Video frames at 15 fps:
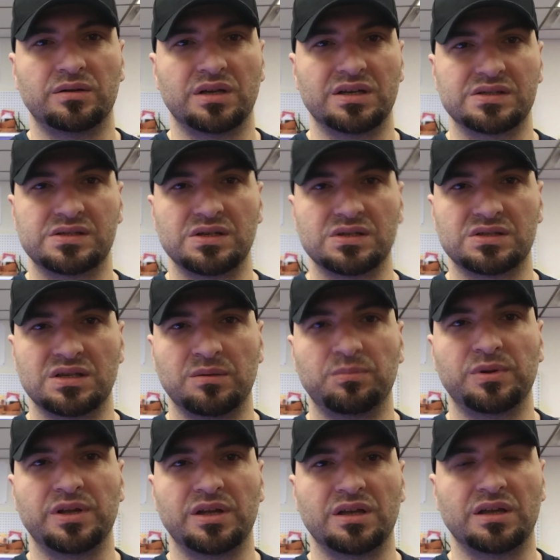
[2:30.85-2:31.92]
Is just
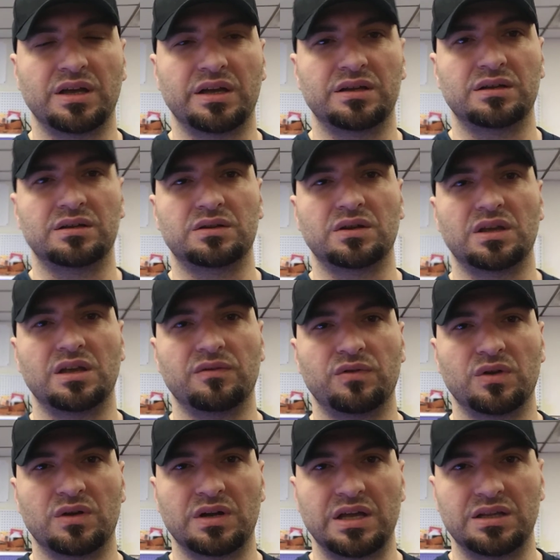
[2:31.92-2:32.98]
simply to give
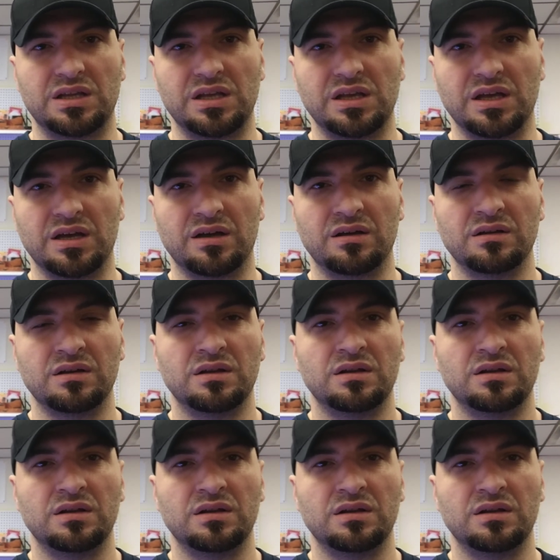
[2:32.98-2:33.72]
you an idea